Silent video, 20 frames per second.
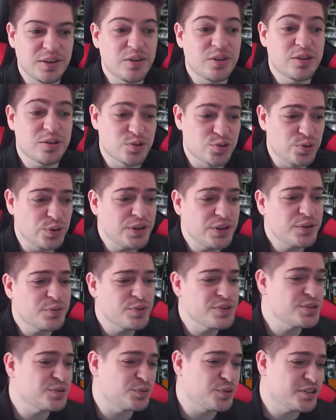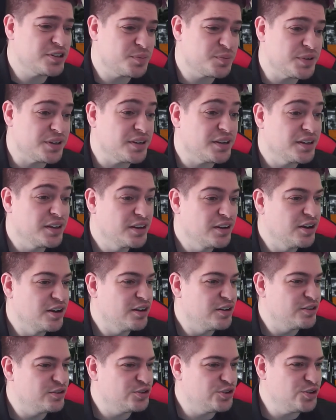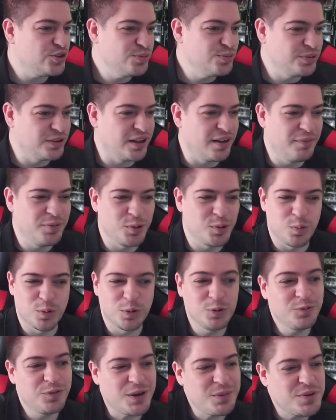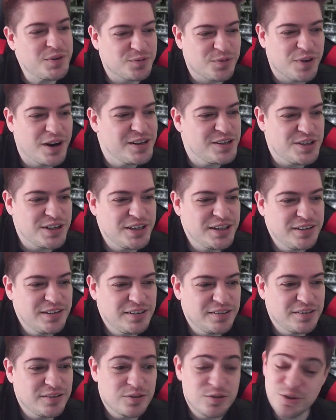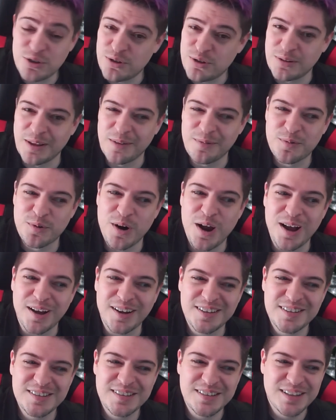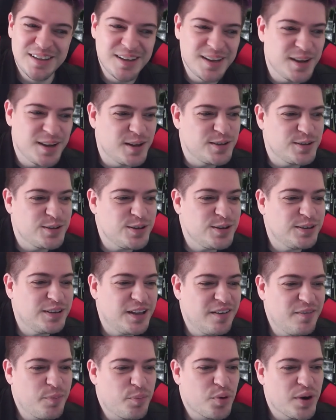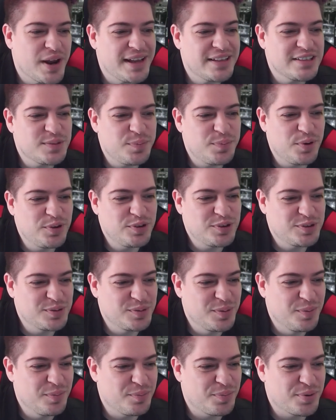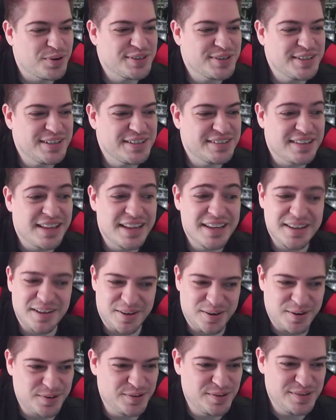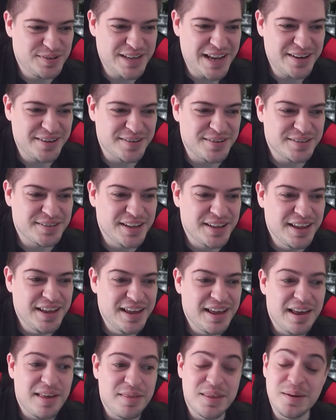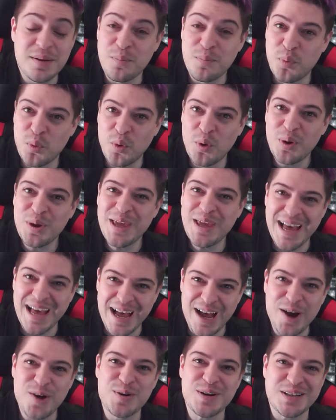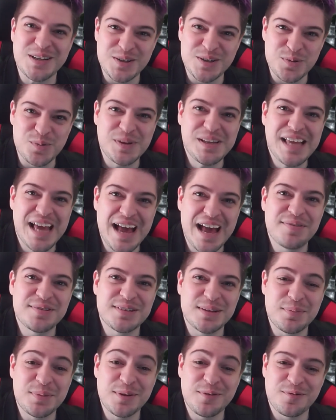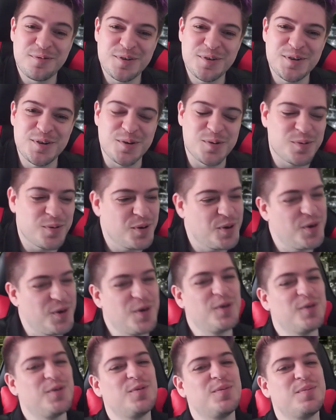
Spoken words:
The truly original recipe. Do you love the world famous fried chicken? Do you love Crocs? Do you love brand spokespersons like Colonel Sanders? Then boy howdy, do we have something for you. Oh